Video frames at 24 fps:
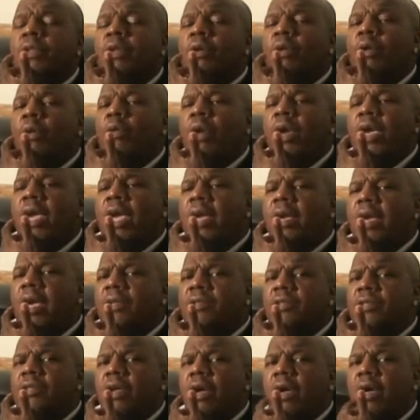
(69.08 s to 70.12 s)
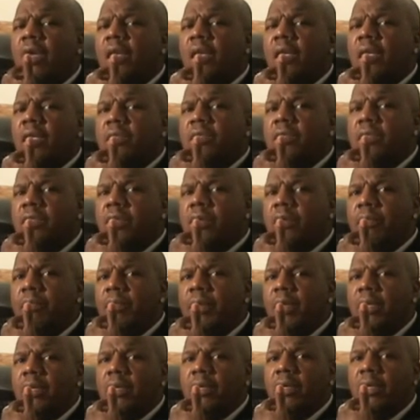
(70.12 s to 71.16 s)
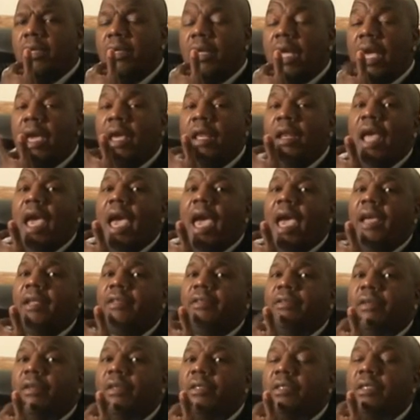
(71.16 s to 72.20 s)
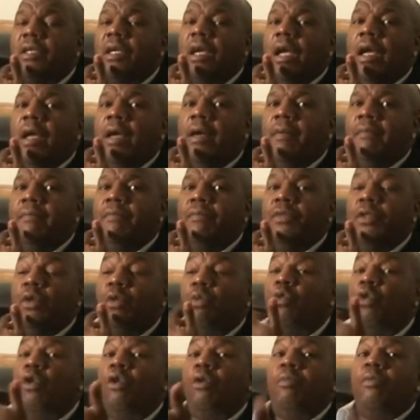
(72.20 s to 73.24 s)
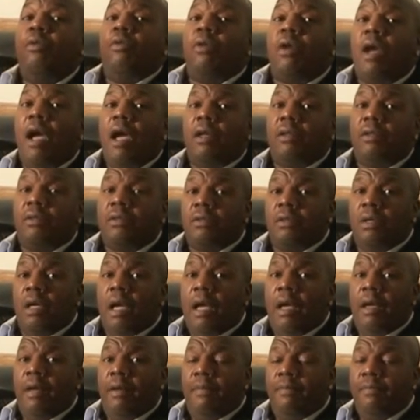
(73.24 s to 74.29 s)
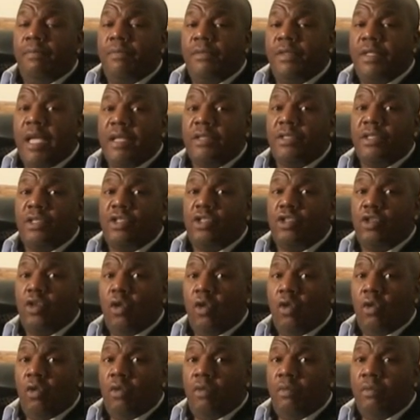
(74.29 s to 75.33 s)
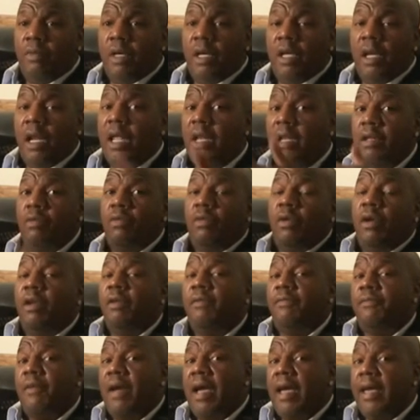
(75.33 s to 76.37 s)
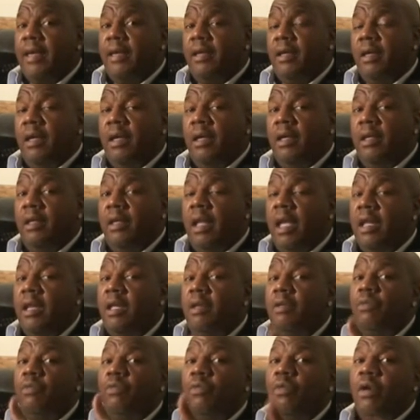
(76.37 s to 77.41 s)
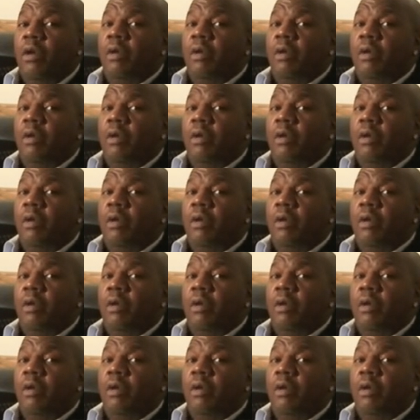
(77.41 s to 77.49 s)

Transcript: The way I got started as a comedian and an actor is the war broke out, Desert Storm, and I didn't want to fight, and they